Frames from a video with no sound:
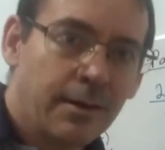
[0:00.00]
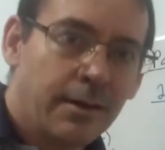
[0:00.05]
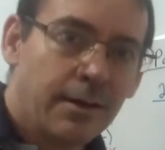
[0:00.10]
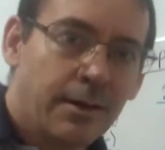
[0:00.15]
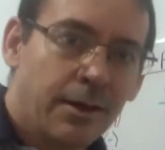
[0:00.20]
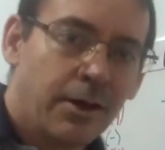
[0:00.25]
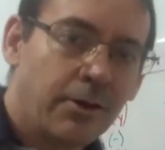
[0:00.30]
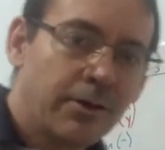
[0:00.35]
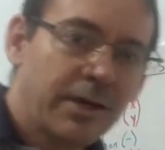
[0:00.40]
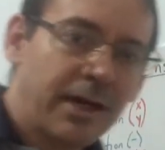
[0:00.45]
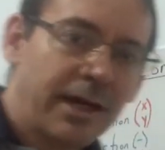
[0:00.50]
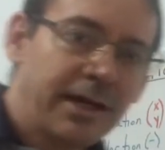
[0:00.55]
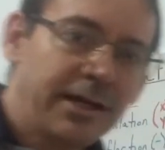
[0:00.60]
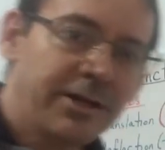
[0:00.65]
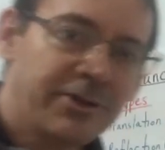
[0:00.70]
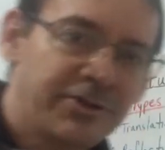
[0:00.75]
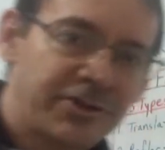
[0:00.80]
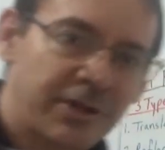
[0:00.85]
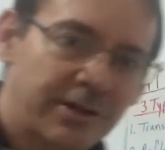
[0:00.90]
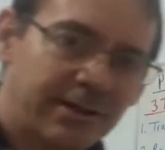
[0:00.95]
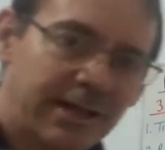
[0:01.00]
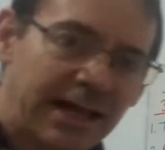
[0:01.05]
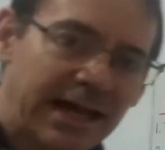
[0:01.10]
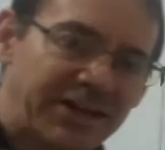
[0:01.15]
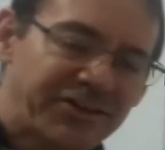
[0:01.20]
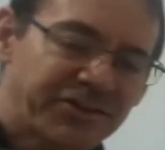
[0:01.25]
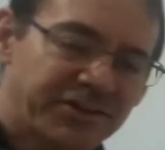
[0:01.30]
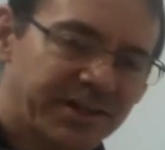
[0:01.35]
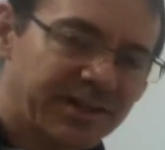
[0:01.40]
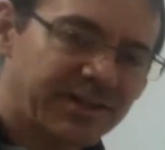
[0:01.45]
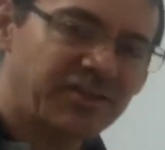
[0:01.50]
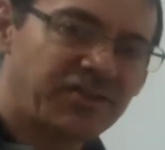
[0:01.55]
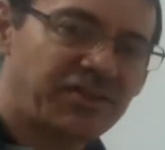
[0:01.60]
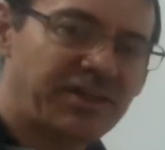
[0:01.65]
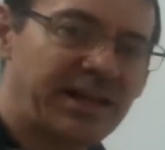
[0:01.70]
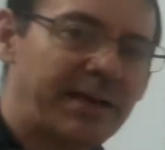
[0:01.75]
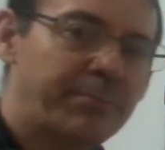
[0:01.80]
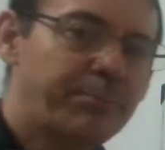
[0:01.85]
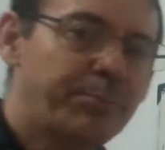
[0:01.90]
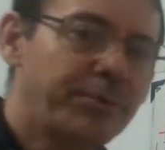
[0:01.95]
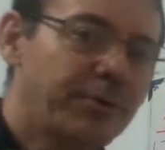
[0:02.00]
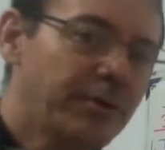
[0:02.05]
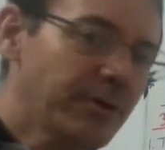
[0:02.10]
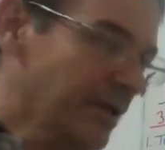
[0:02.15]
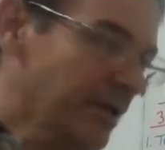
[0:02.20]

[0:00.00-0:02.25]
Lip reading: Okay, here's our last example,